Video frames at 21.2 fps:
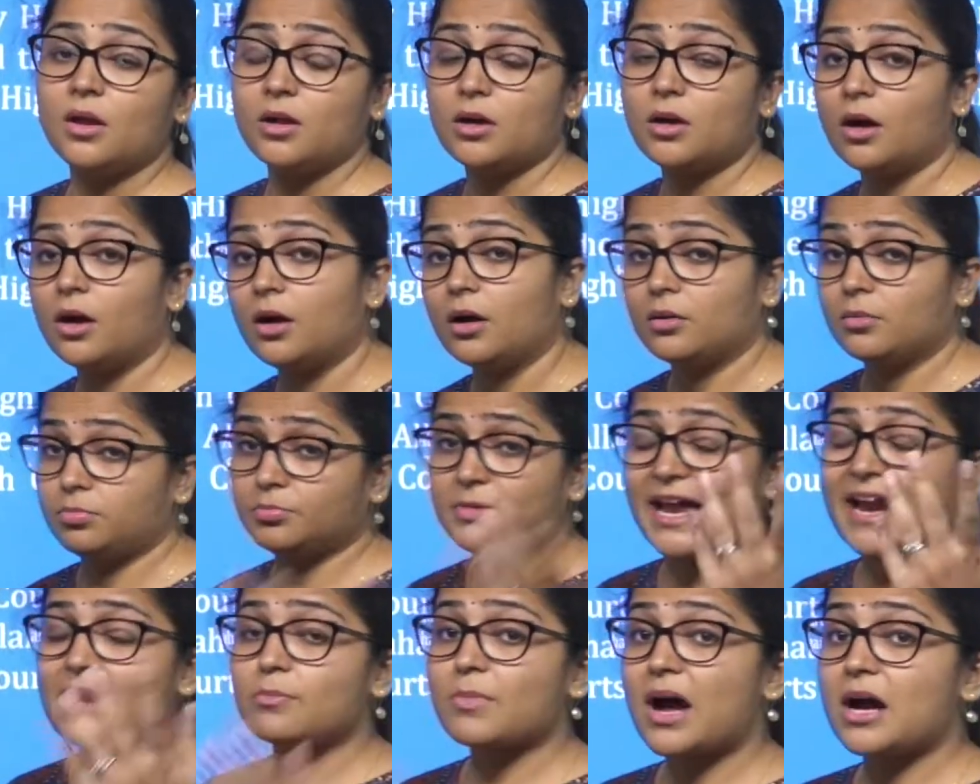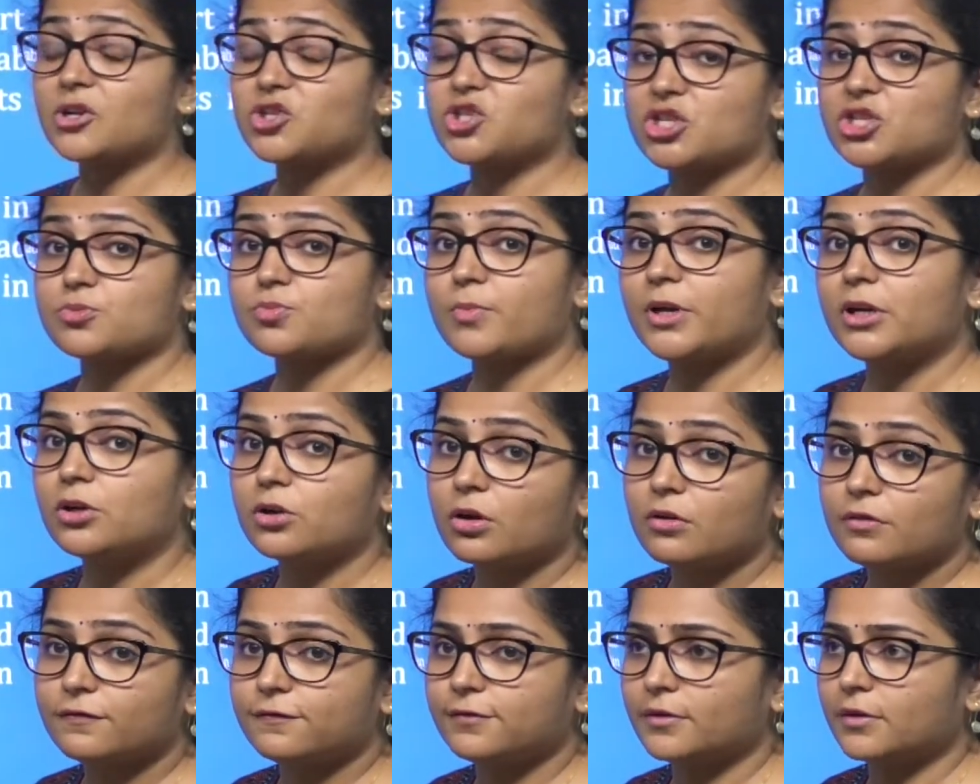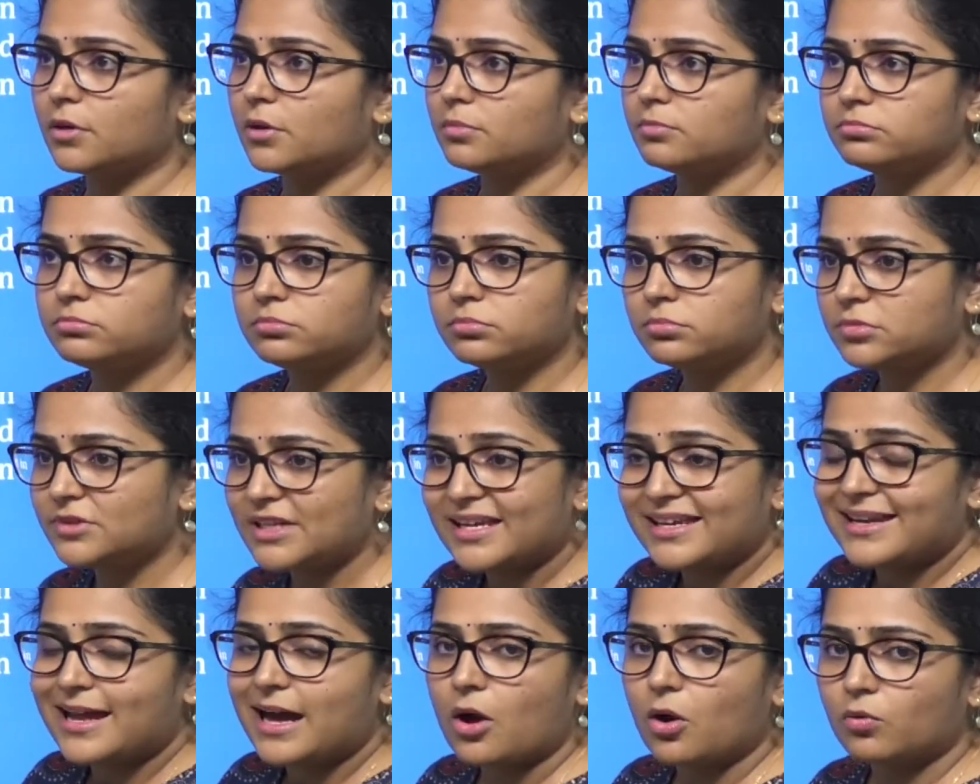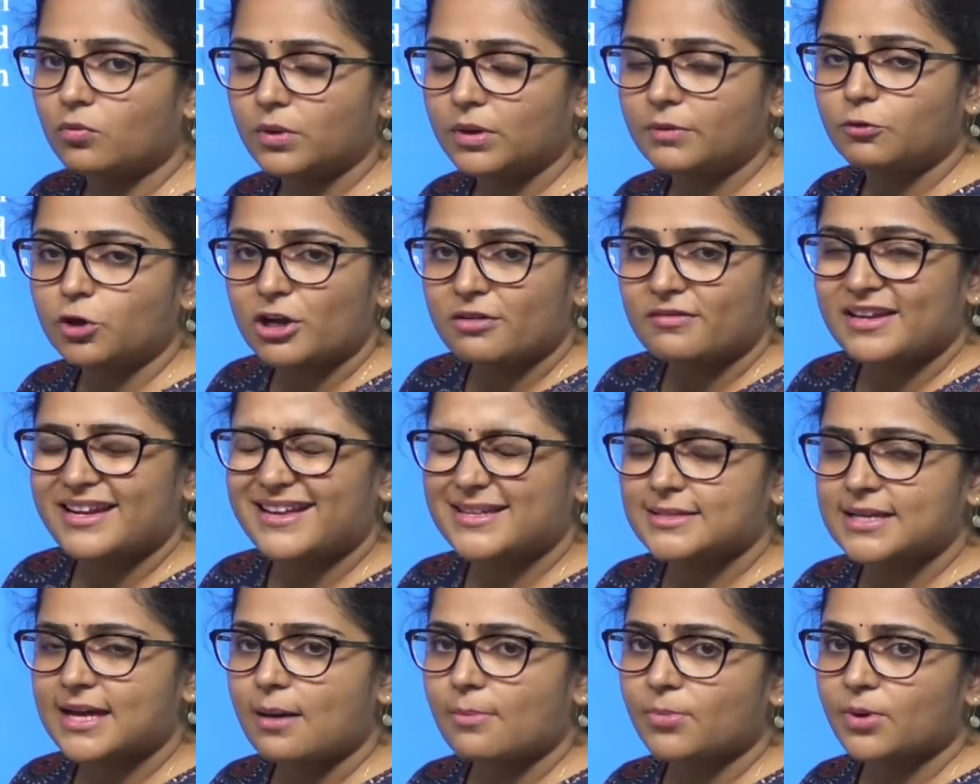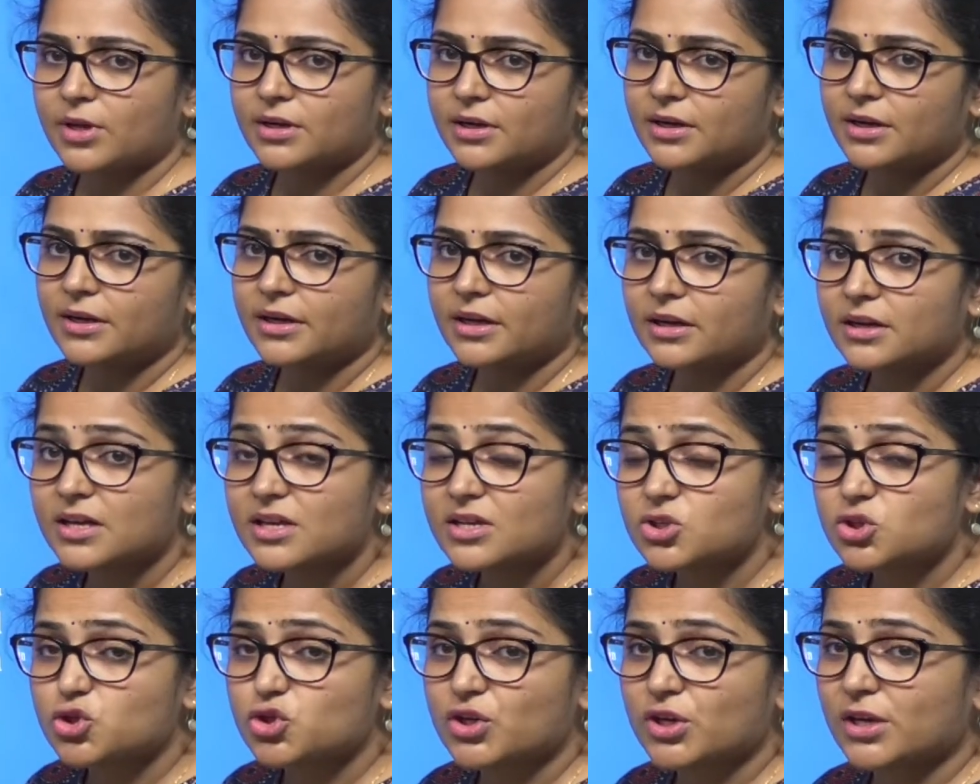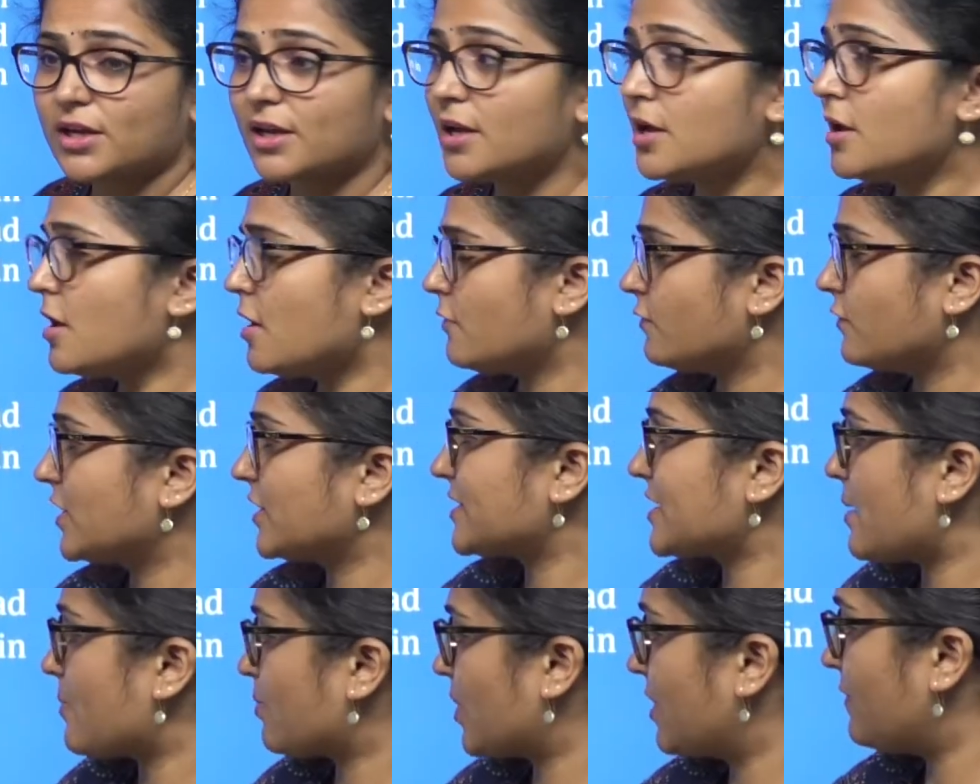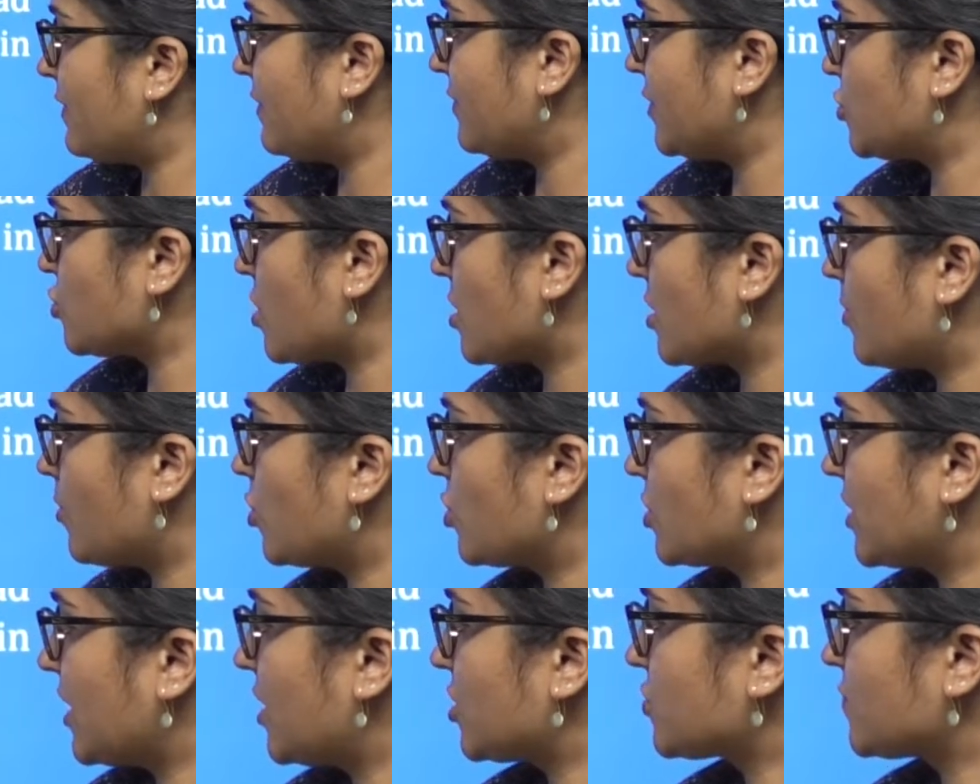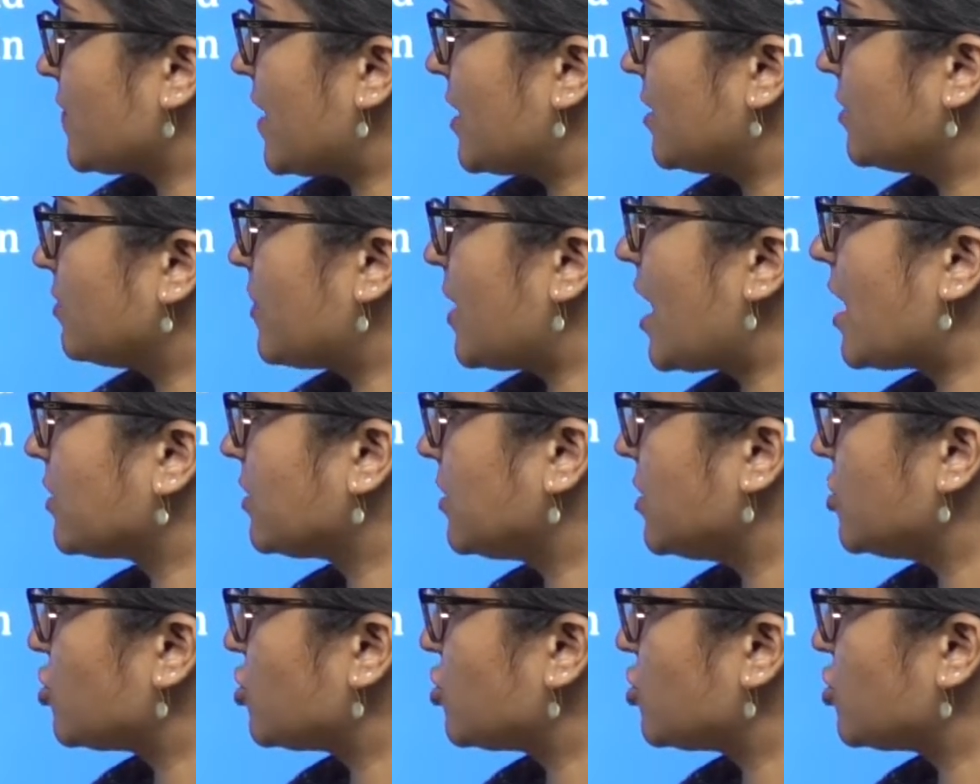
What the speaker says: landmark judgment of till now whatever has happened in Indian history. For example, when we talk about Keshwanand Bharti